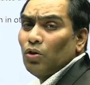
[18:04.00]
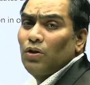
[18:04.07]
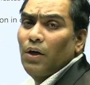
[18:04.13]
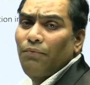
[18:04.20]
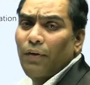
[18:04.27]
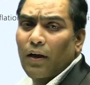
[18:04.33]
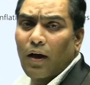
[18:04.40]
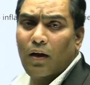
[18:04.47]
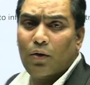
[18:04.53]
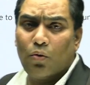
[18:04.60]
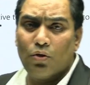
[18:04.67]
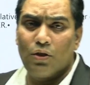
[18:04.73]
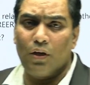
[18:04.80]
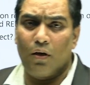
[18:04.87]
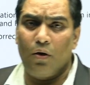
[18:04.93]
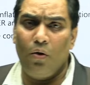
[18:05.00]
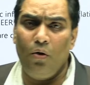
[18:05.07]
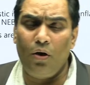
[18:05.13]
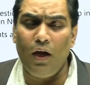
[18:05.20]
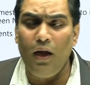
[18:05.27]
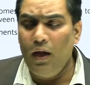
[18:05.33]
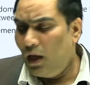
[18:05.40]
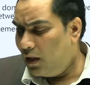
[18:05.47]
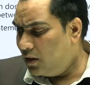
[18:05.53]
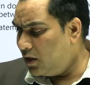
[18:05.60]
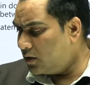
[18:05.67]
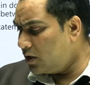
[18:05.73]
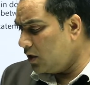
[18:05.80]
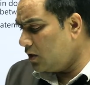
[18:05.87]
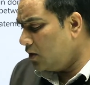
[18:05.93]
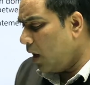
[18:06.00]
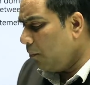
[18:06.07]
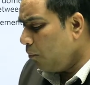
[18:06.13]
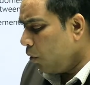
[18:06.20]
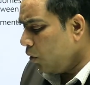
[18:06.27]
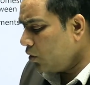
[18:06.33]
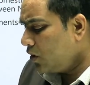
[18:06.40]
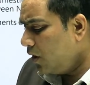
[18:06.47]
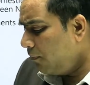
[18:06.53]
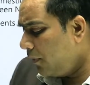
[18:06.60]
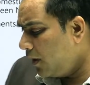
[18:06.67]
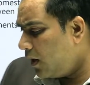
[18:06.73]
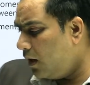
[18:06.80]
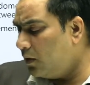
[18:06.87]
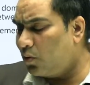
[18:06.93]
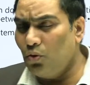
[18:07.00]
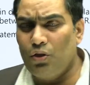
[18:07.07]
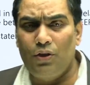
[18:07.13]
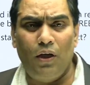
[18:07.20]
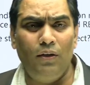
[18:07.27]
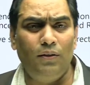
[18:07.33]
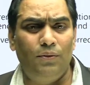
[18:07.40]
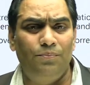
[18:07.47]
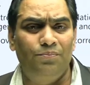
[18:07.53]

difficult question. Okay, this is the most difficult questions,